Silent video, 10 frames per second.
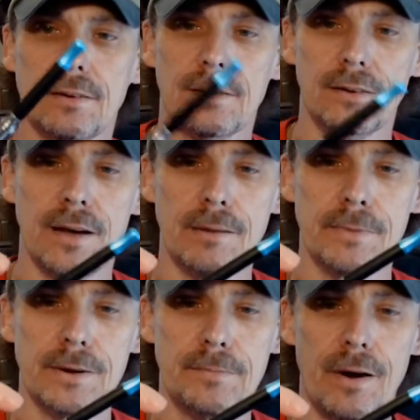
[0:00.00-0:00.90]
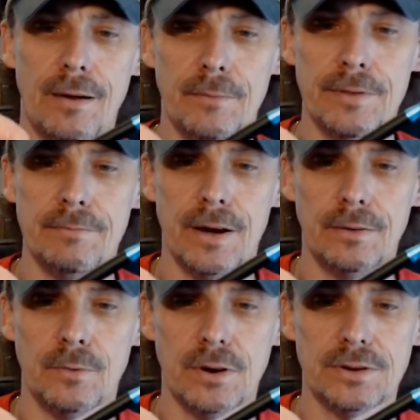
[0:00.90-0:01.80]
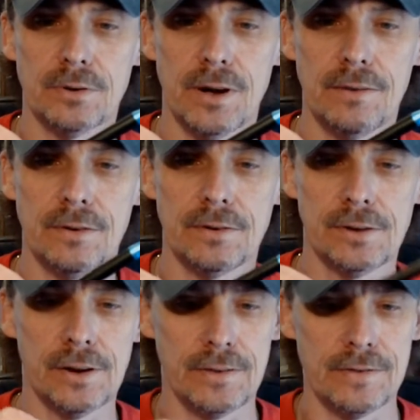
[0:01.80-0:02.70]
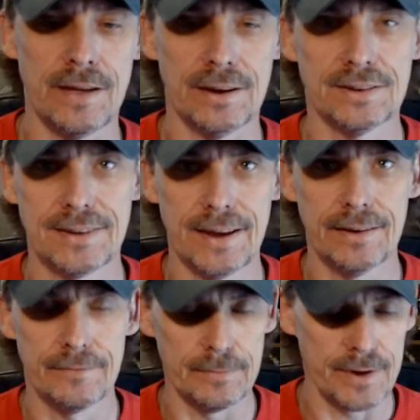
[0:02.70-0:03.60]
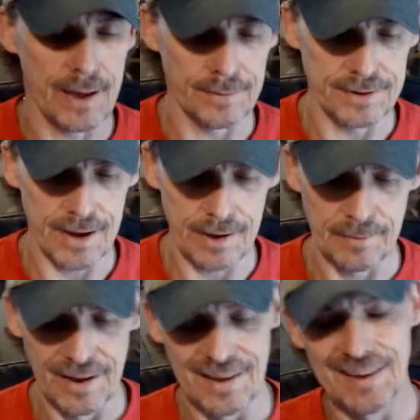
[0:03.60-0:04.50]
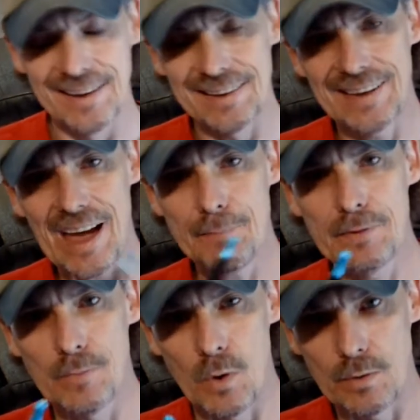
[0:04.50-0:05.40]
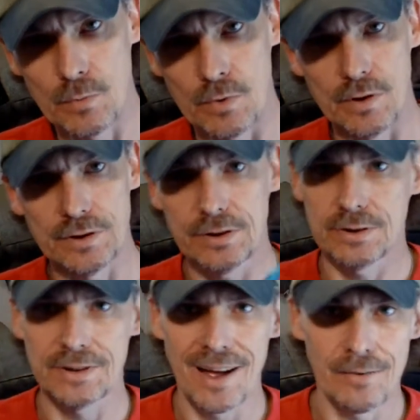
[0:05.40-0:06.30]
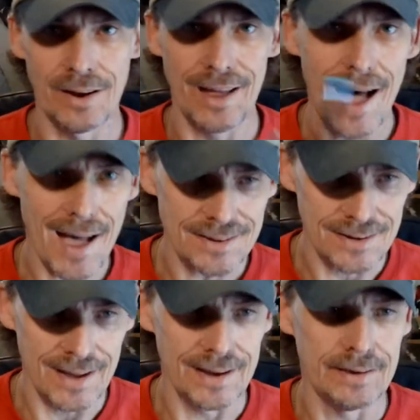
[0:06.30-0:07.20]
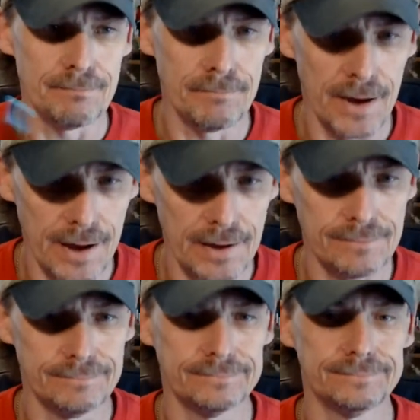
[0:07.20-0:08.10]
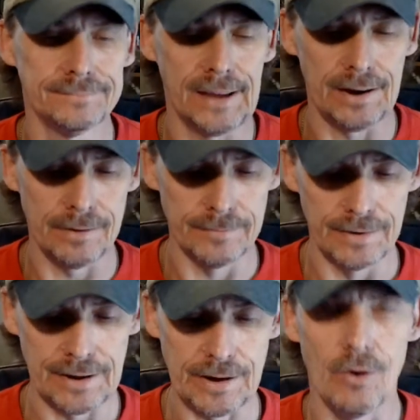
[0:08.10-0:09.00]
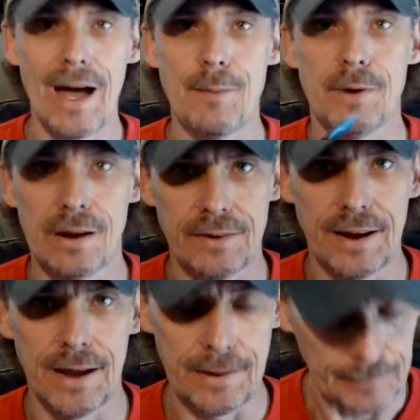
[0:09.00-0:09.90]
Not a bit of problem with the button whatsoever, other than it sticking from time to time. It's happened more than once, so it's not really isolated, but it don't happen every time.